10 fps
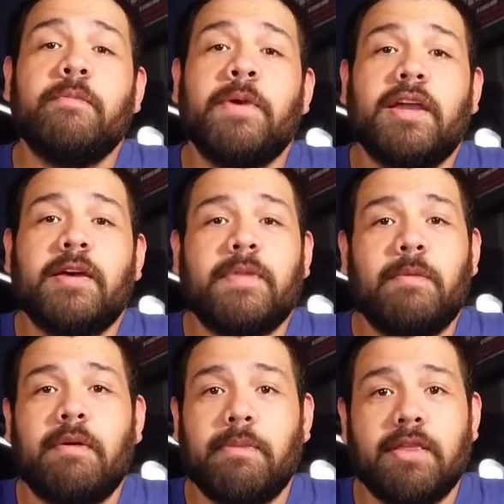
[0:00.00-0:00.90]
pickup that
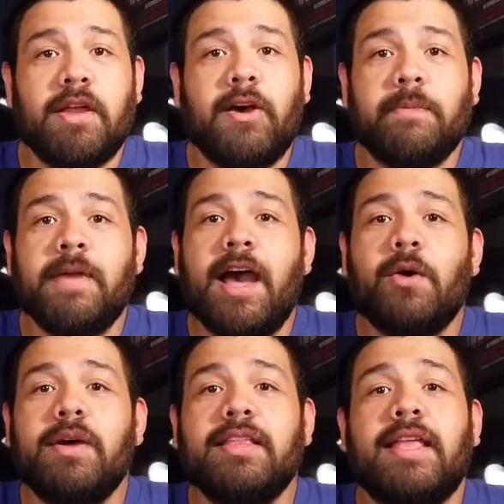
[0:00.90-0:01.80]
my brother helped me
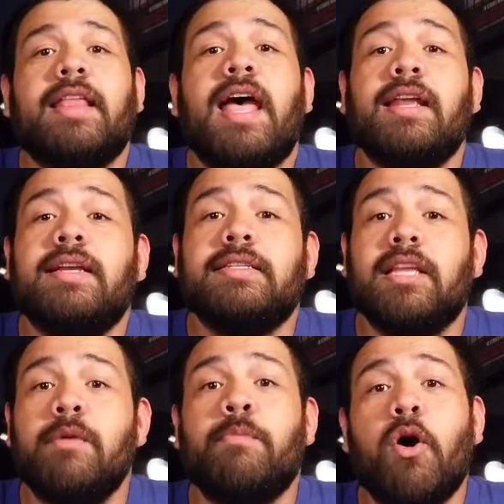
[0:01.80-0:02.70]
out with, and that is
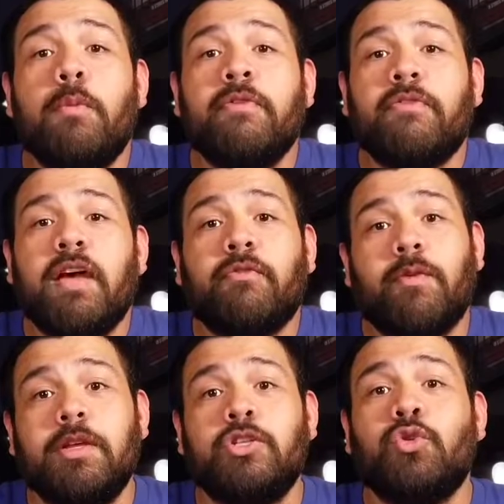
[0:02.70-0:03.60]
the Boba Fett
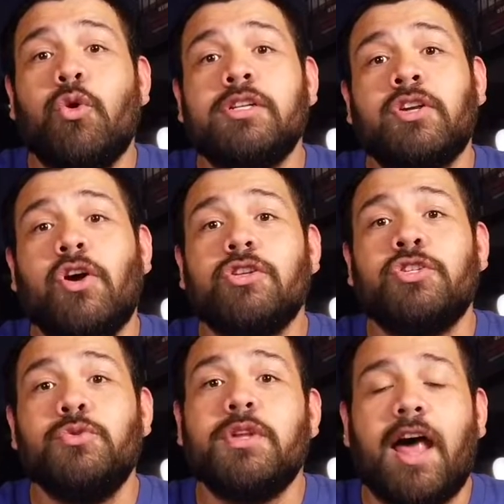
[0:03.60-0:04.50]
from the Droids
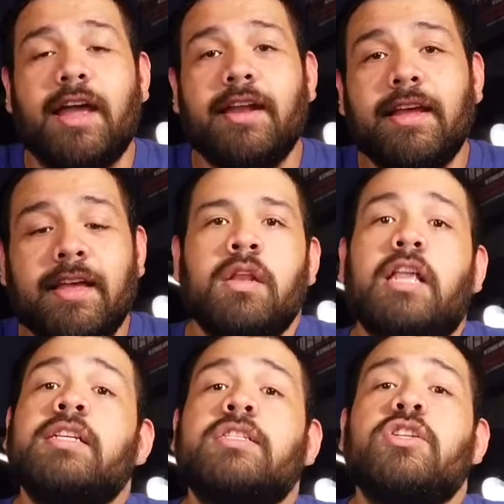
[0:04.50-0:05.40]
cartoon line. Now,
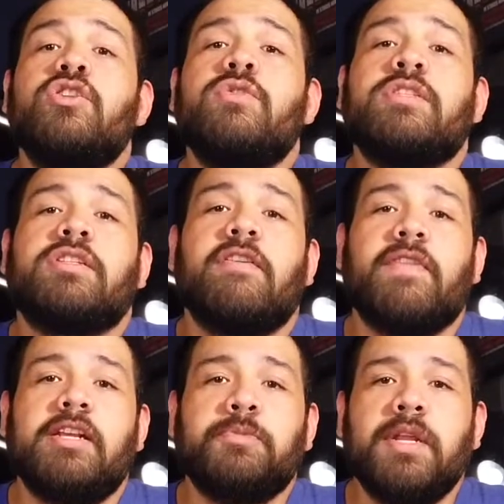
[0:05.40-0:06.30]
this is the newest stuff
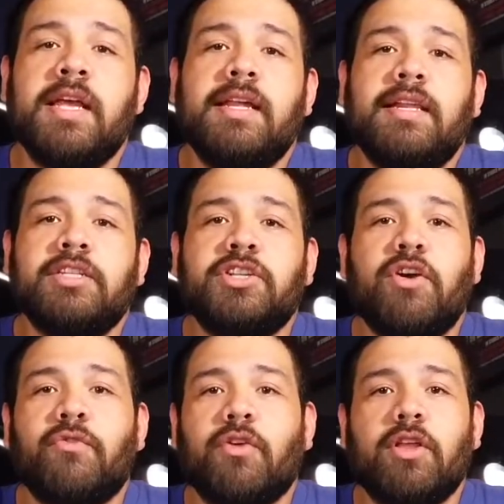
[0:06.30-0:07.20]
that has been hitting the
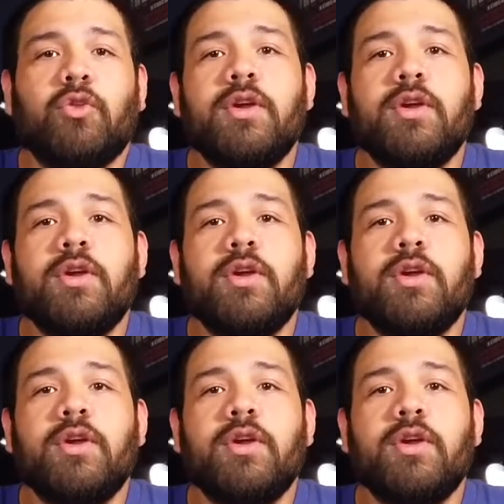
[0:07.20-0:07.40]
shelf for the 3